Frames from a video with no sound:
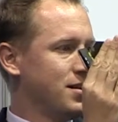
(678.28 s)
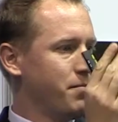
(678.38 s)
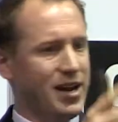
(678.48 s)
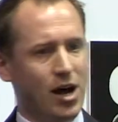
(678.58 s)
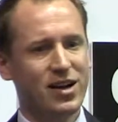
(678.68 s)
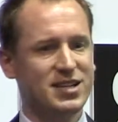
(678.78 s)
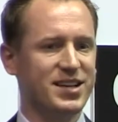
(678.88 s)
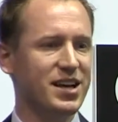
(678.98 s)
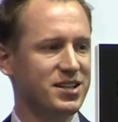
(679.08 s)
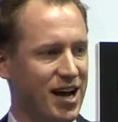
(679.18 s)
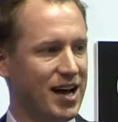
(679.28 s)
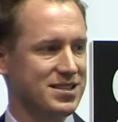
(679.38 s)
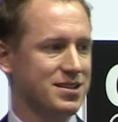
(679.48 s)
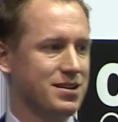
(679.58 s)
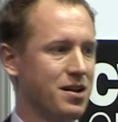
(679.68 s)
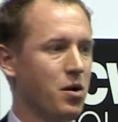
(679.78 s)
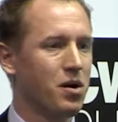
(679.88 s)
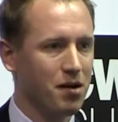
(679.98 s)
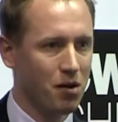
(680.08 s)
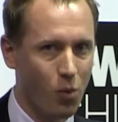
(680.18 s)
But now I say it does.
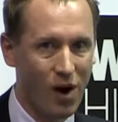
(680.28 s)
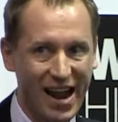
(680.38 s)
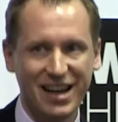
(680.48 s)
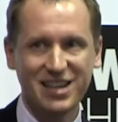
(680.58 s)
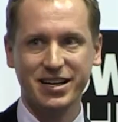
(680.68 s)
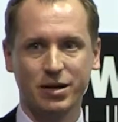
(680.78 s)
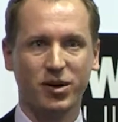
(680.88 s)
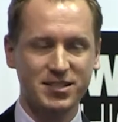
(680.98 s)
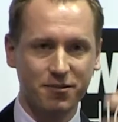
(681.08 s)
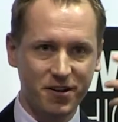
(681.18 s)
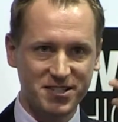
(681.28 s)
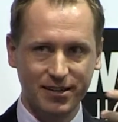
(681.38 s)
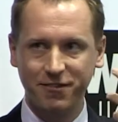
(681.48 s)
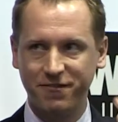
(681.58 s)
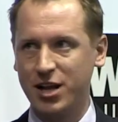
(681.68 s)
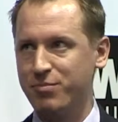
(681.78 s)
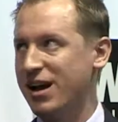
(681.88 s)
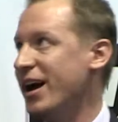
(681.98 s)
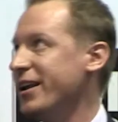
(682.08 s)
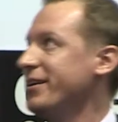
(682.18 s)
Why does it? What is the physical effect
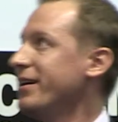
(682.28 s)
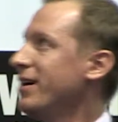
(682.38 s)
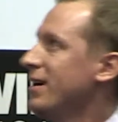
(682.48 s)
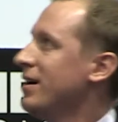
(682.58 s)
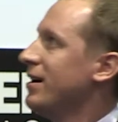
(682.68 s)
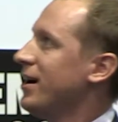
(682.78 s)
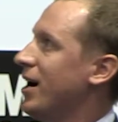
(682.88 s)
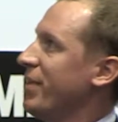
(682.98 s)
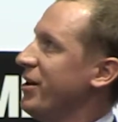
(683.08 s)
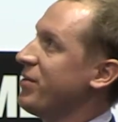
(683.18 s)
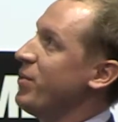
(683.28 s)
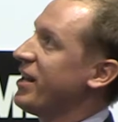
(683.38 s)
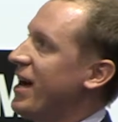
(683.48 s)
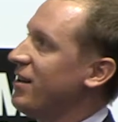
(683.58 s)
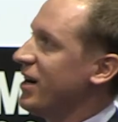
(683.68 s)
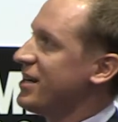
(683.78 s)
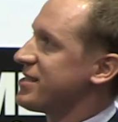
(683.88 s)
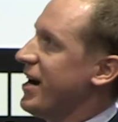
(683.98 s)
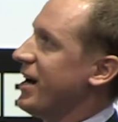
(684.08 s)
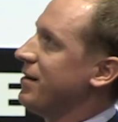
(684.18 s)
behind it? And we can analyze
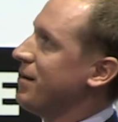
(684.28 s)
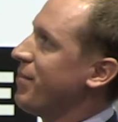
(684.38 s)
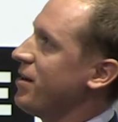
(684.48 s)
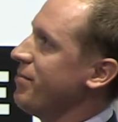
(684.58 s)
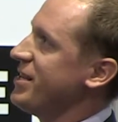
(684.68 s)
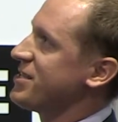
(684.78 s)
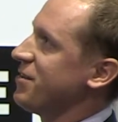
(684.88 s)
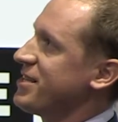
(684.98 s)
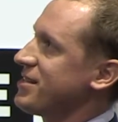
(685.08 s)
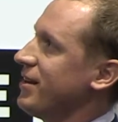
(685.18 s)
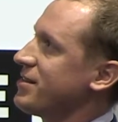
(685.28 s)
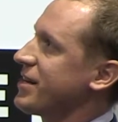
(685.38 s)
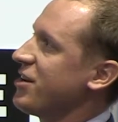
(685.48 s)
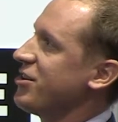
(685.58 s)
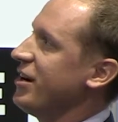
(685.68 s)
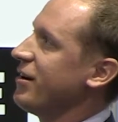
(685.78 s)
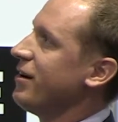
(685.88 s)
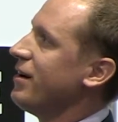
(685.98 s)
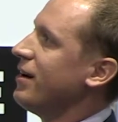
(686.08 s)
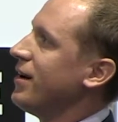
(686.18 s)
that by the means of this little sketch here.
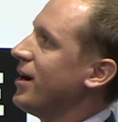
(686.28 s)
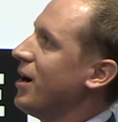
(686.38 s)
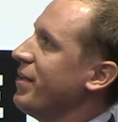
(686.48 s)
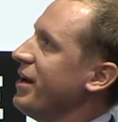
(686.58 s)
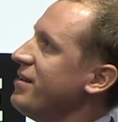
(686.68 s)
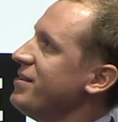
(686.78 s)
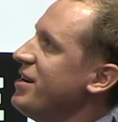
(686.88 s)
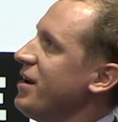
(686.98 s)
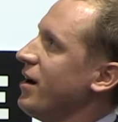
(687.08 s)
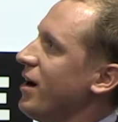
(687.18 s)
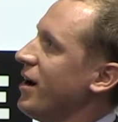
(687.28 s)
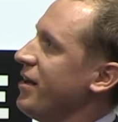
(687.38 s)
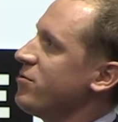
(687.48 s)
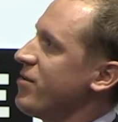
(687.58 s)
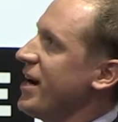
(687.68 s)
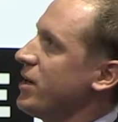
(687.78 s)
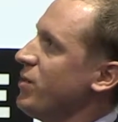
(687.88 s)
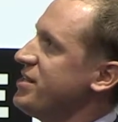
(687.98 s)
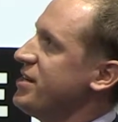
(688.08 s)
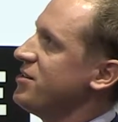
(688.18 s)
In red,
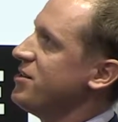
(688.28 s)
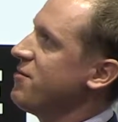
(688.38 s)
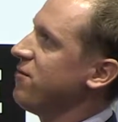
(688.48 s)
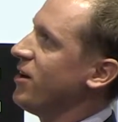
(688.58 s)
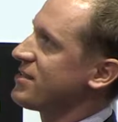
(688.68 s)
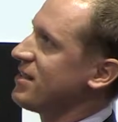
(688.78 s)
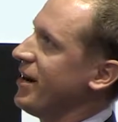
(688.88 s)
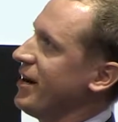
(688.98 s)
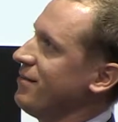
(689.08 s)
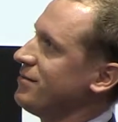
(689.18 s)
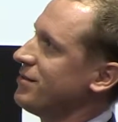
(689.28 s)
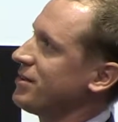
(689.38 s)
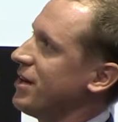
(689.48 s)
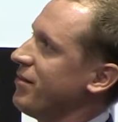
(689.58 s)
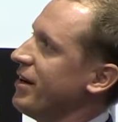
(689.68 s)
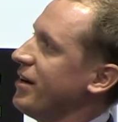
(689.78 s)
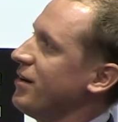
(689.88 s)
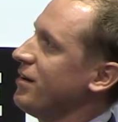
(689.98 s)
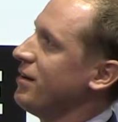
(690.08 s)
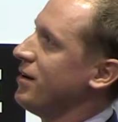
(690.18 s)
we see a D flux line. It's given
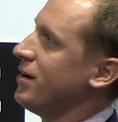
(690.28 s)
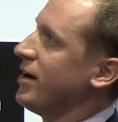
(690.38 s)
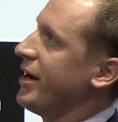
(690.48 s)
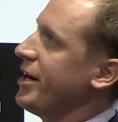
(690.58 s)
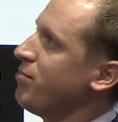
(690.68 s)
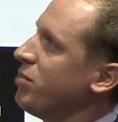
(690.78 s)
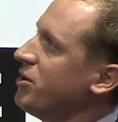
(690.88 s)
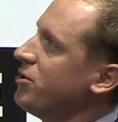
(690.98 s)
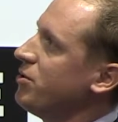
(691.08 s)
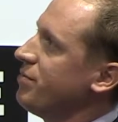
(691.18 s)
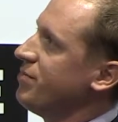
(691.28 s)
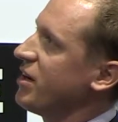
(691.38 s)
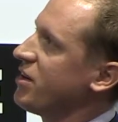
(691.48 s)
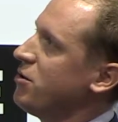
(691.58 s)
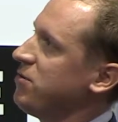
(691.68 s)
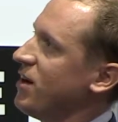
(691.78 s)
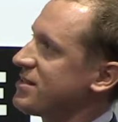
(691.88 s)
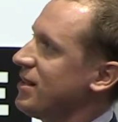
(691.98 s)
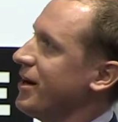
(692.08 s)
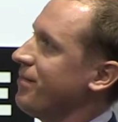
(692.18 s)
here. And in blue, a Q
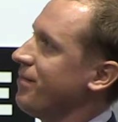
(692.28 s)
flux line.